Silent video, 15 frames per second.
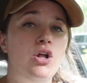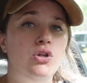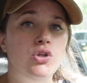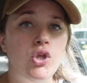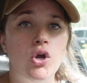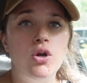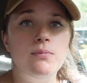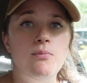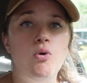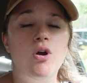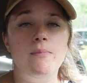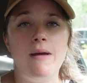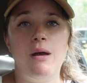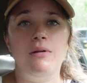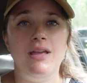learn more
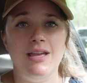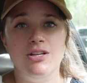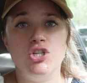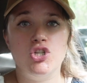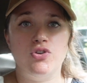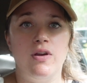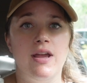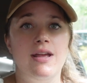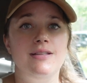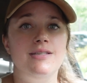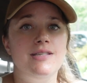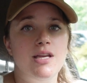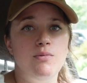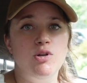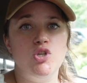about each trade,
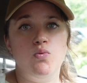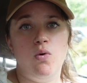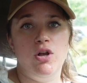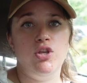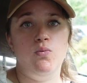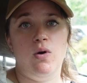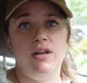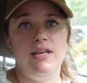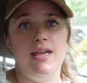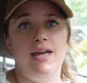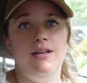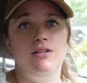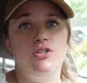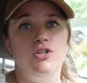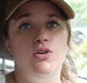see which one you want to get
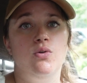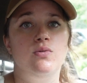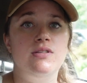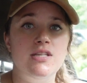into,